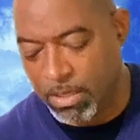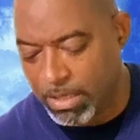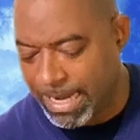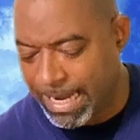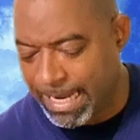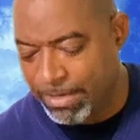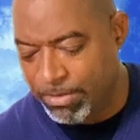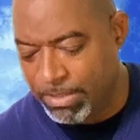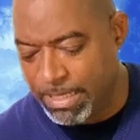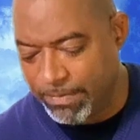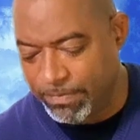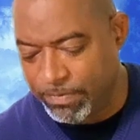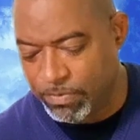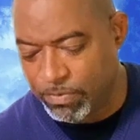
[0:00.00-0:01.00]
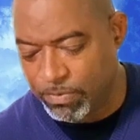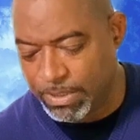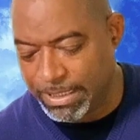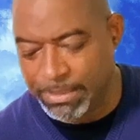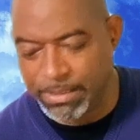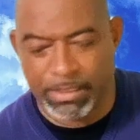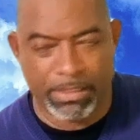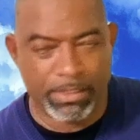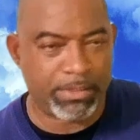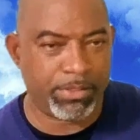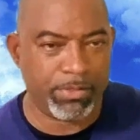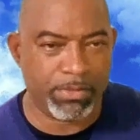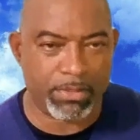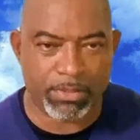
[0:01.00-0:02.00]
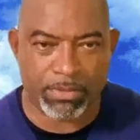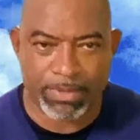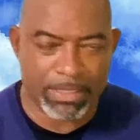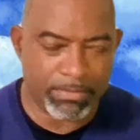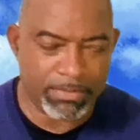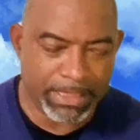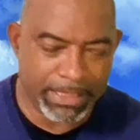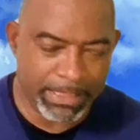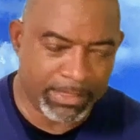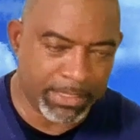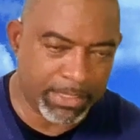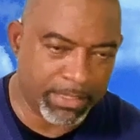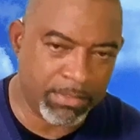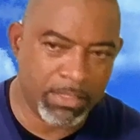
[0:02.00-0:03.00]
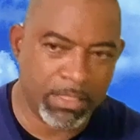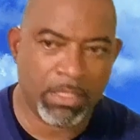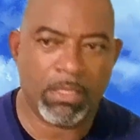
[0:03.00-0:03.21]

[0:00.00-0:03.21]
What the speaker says: I only have two issues when it comes to eating: